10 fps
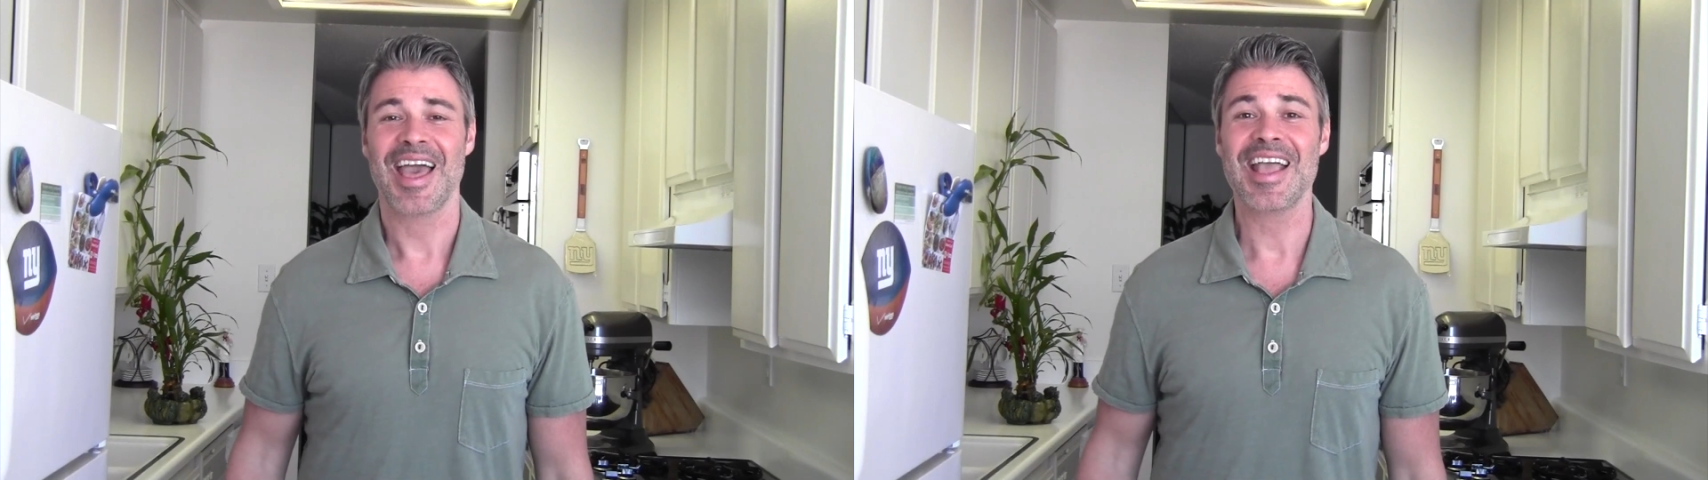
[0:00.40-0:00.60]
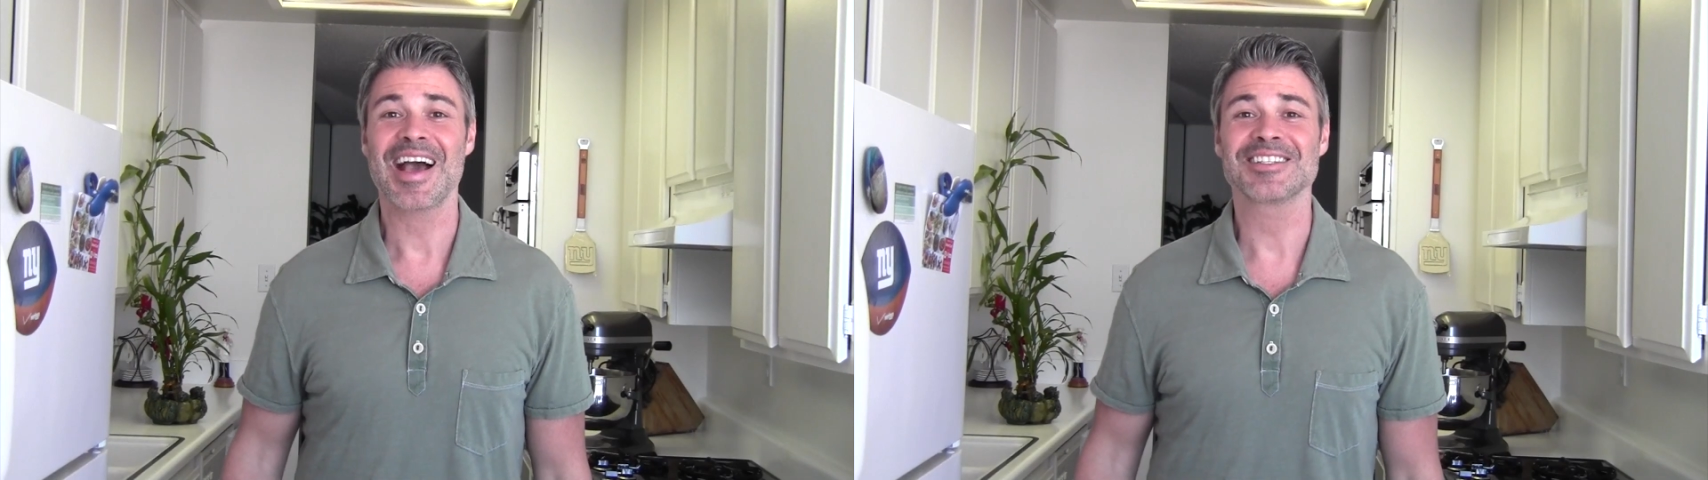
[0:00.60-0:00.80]

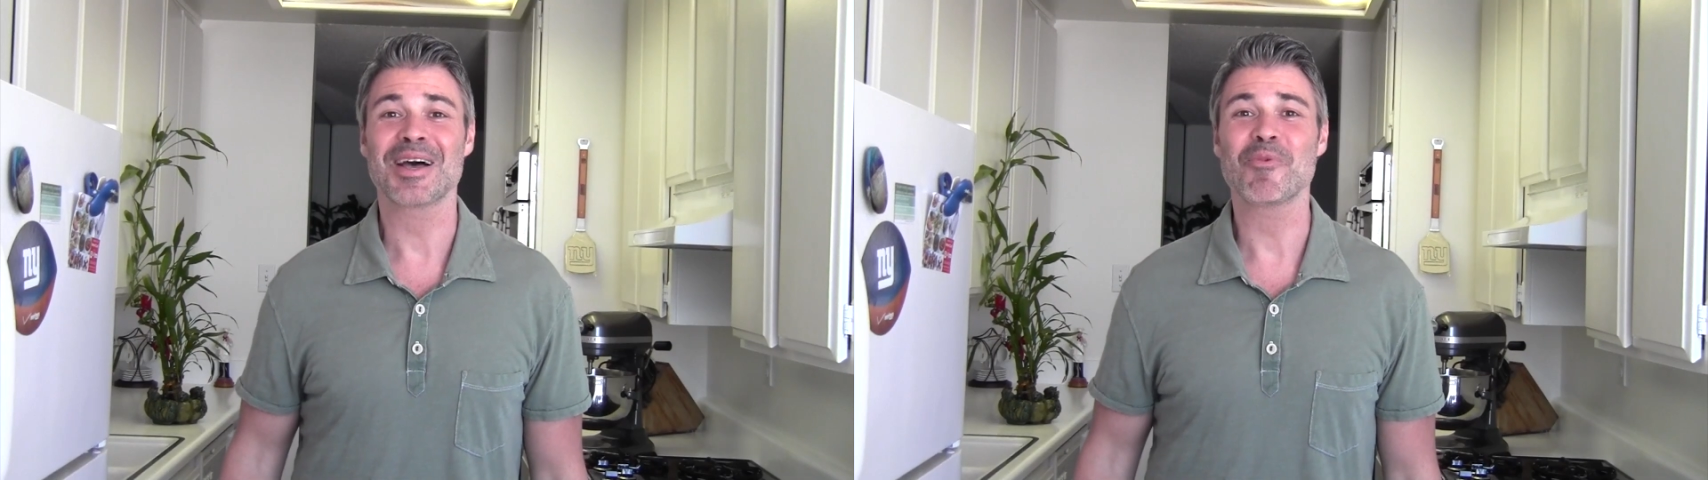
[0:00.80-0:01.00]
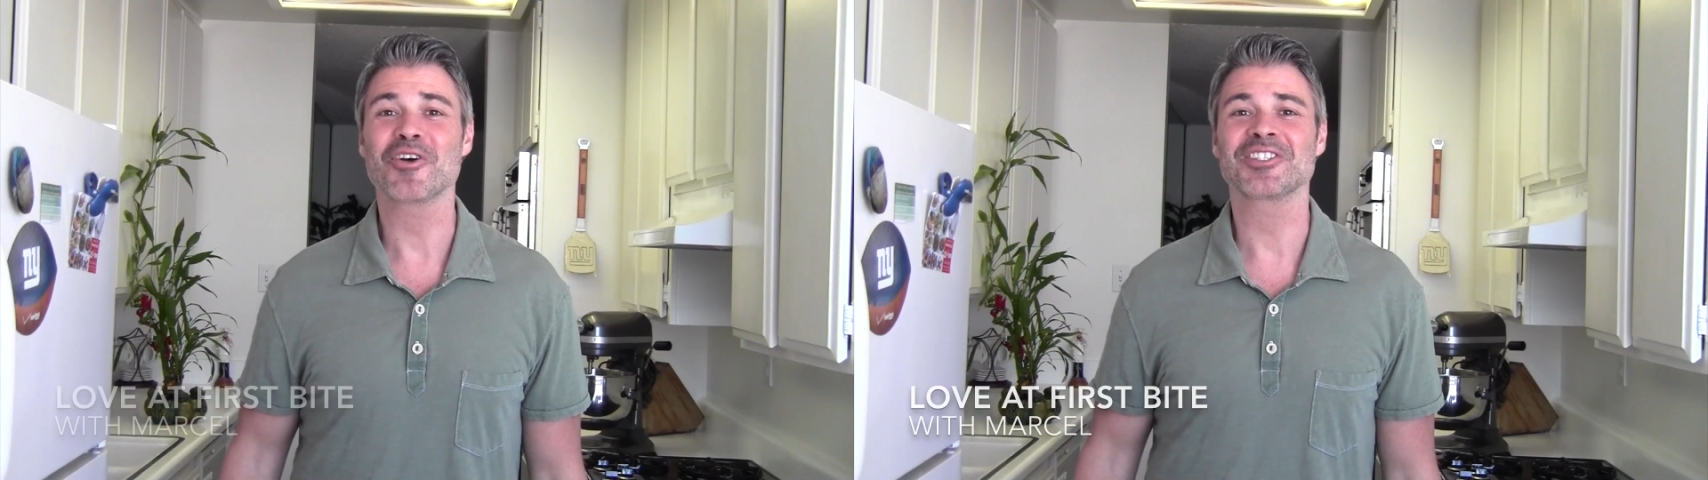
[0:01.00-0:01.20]
Hey guys,
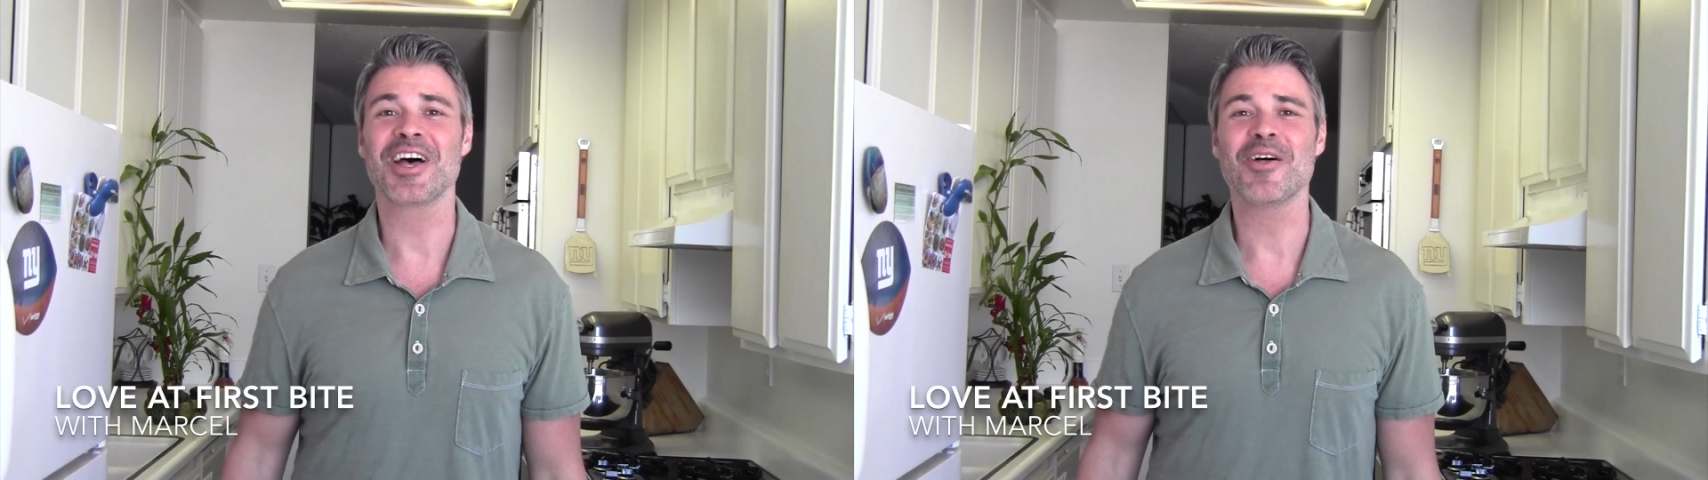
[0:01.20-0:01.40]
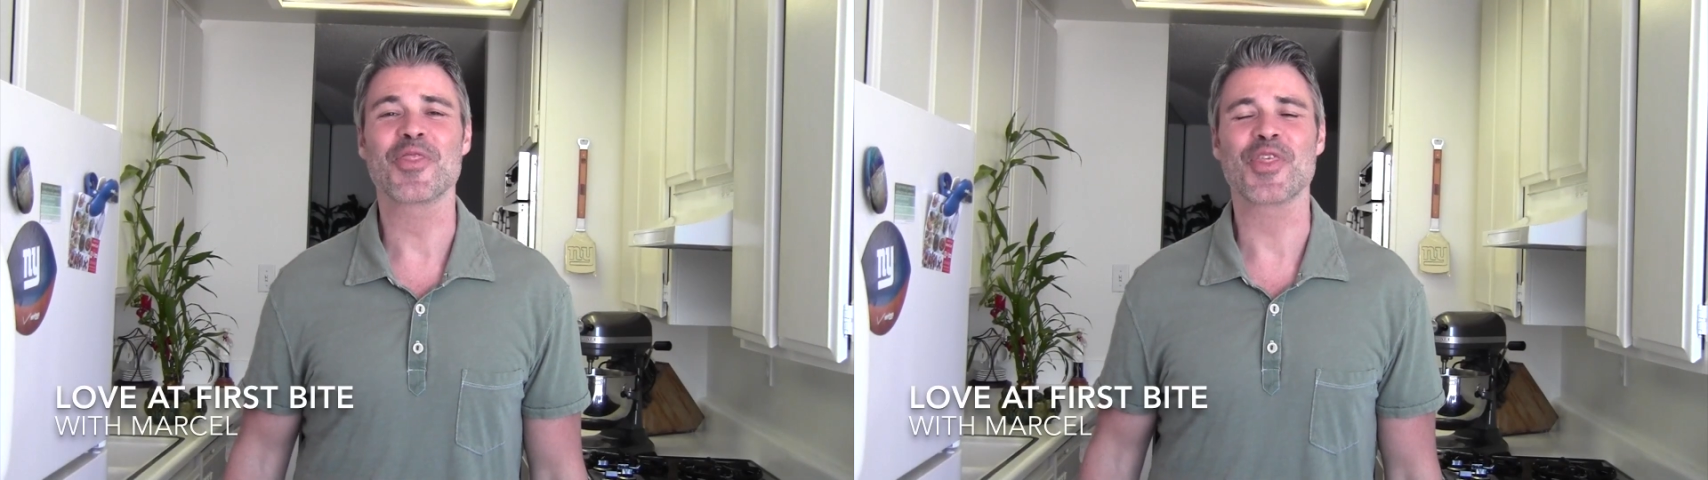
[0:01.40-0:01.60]
I'm
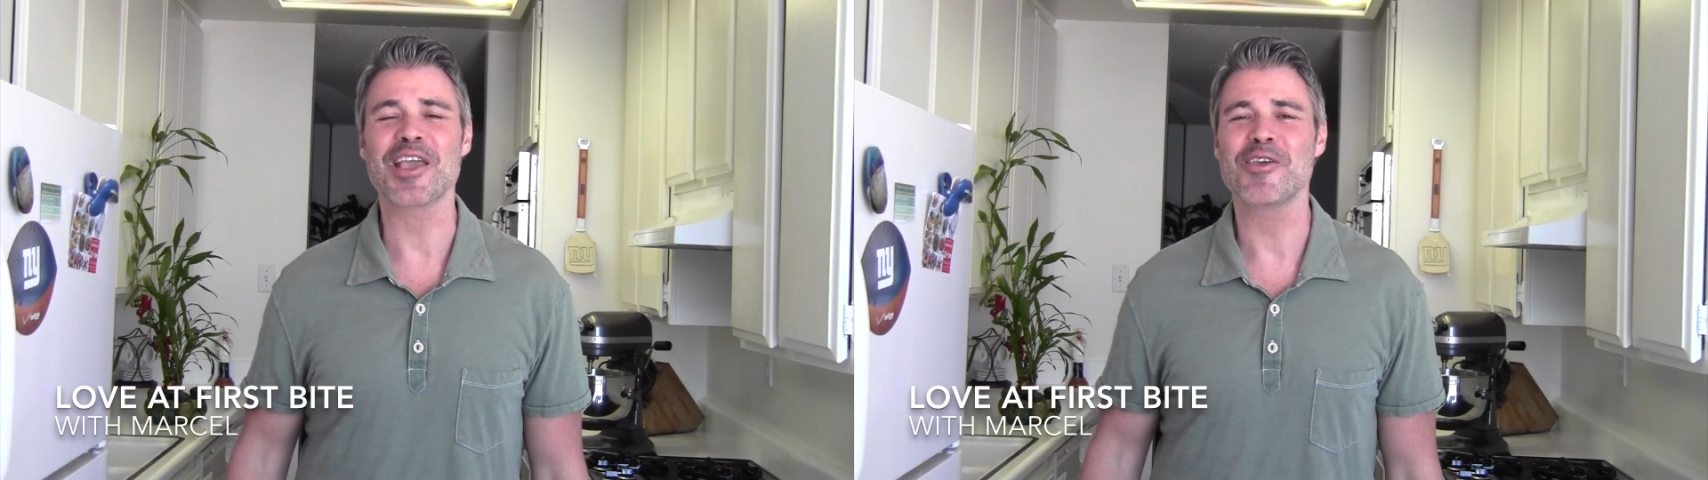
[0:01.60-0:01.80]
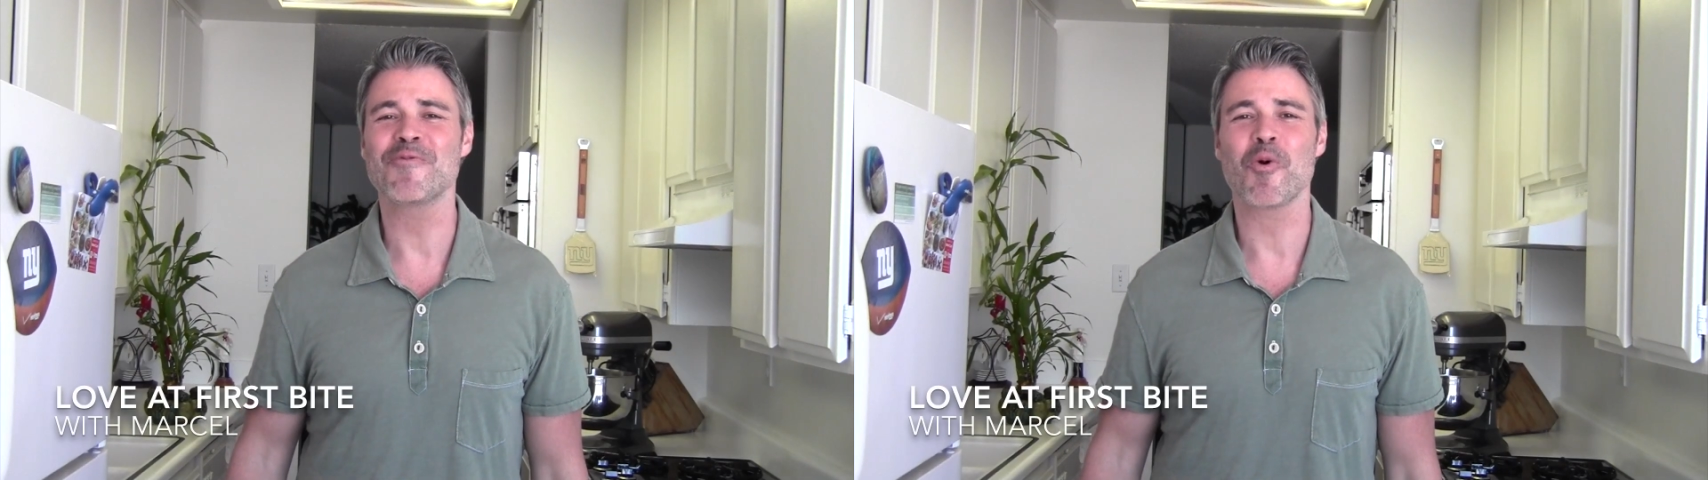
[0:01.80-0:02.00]
Marcel and
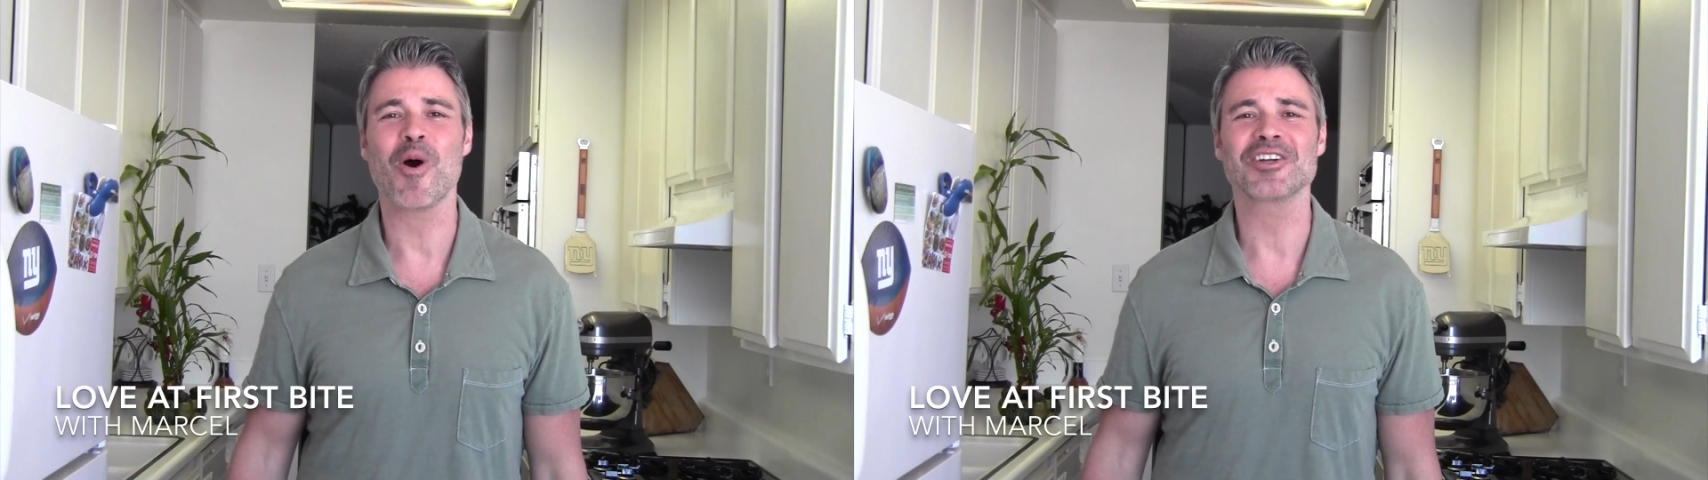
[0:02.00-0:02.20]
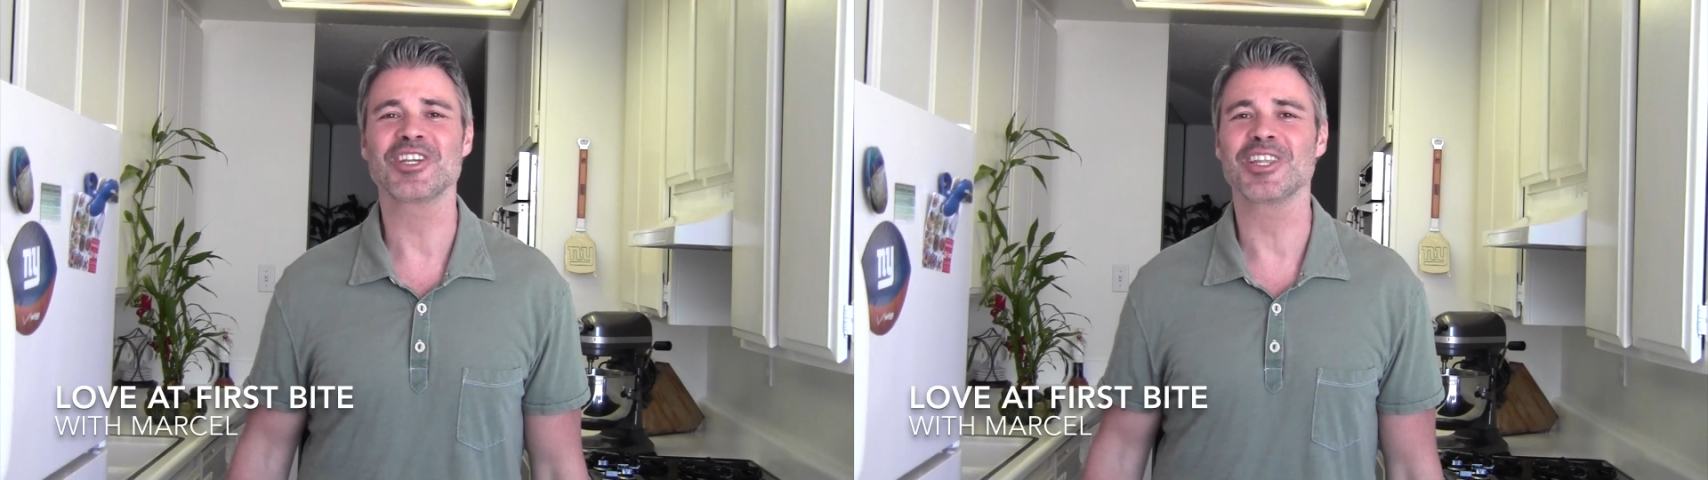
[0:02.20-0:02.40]
thank you for
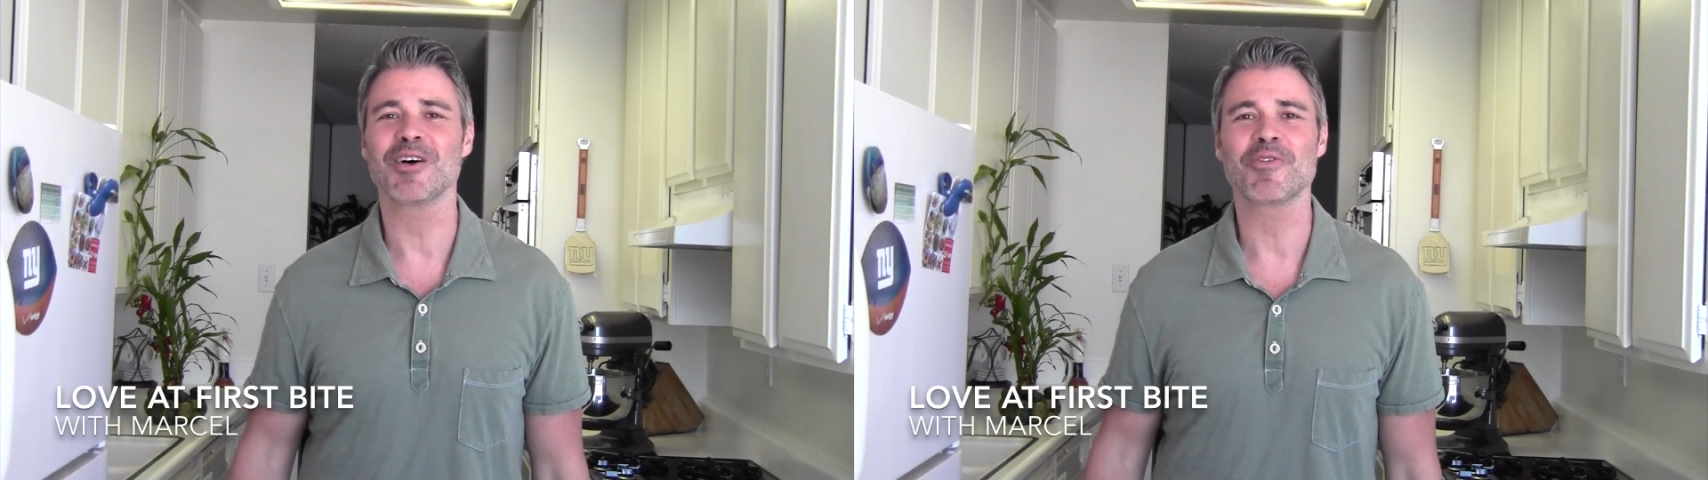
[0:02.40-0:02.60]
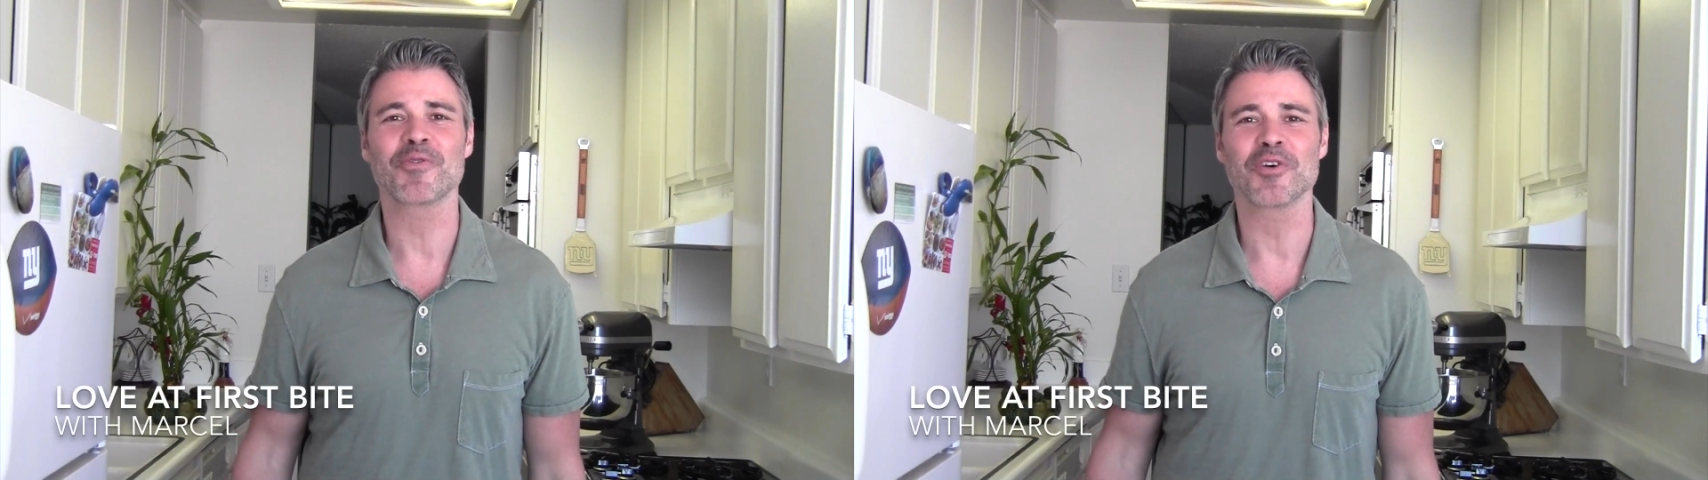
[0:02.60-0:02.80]
watching Love at